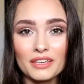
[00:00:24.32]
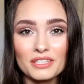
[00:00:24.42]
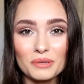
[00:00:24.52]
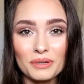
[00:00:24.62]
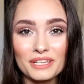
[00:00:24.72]

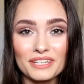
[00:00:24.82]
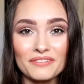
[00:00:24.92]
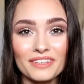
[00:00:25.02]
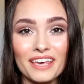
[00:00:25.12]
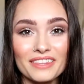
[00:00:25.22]
So because I
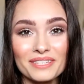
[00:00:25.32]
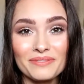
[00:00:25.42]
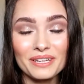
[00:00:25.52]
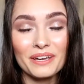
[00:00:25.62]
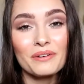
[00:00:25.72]
feel like this
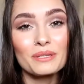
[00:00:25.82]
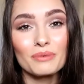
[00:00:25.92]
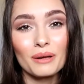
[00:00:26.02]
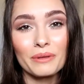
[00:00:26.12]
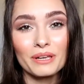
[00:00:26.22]
video is
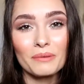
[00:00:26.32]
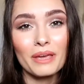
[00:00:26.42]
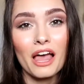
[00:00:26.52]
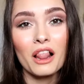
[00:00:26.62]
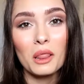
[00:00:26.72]
probably going to
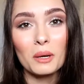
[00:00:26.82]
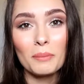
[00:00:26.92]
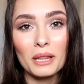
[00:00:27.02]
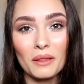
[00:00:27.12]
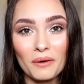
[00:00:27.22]
be a little
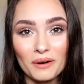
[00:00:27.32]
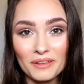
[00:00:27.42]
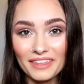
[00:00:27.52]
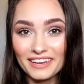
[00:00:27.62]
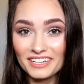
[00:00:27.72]
bit longer
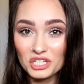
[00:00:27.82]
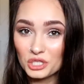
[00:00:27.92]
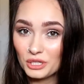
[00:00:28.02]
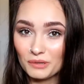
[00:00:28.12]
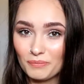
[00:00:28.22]
than it
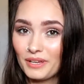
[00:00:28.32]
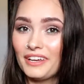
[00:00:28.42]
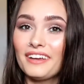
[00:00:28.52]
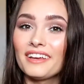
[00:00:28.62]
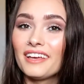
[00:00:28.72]
should
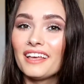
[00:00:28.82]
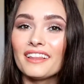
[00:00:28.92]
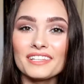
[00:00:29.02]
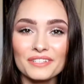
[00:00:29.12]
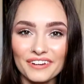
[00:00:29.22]
be,
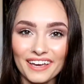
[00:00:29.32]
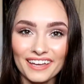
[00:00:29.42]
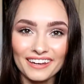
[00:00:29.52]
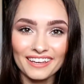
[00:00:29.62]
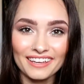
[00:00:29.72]
let's go
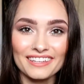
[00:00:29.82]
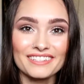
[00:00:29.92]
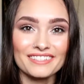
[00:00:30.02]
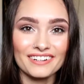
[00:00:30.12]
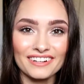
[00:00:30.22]
ahead and
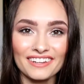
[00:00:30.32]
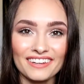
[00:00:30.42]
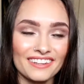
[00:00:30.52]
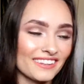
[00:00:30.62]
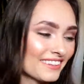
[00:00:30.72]
get started.
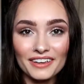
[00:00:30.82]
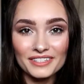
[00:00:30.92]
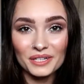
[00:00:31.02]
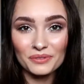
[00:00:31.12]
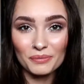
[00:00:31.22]
Okay,
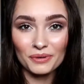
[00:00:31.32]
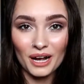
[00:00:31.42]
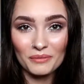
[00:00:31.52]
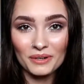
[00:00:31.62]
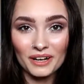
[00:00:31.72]
so for
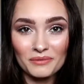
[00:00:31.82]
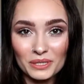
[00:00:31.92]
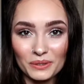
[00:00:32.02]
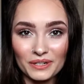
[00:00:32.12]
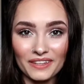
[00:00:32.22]
primer, I'm
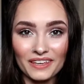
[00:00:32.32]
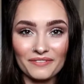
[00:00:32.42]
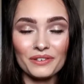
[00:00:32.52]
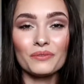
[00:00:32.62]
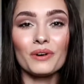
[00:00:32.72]
sure that
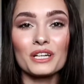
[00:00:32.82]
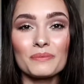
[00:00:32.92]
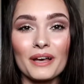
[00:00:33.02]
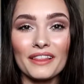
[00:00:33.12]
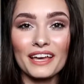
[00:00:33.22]
if you've watched
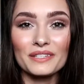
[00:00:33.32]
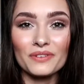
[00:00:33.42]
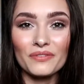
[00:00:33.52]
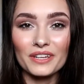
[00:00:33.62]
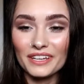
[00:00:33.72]
my last
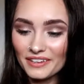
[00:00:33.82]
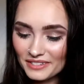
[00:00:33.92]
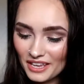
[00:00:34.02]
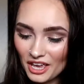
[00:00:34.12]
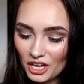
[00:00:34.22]
few videos,
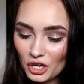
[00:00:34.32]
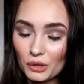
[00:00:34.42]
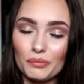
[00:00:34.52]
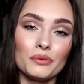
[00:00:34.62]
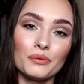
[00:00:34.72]
you're
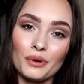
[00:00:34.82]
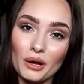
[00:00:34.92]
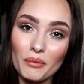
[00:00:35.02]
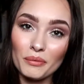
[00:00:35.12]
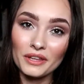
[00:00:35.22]

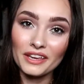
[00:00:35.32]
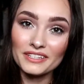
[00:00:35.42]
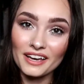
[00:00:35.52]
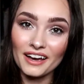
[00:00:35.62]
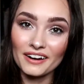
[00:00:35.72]
probably
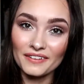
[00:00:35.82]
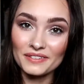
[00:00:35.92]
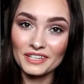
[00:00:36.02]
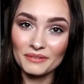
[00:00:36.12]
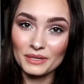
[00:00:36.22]
tired of
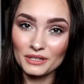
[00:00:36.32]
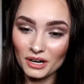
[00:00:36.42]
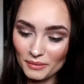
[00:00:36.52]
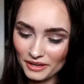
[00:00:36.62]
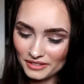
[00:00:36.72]
seeing me talk
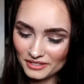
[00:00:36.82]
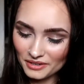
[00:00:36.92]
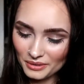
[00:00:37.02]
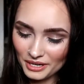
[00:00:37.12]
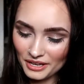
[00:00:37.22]
about this
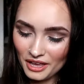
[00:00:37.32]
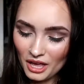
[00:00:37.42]
already,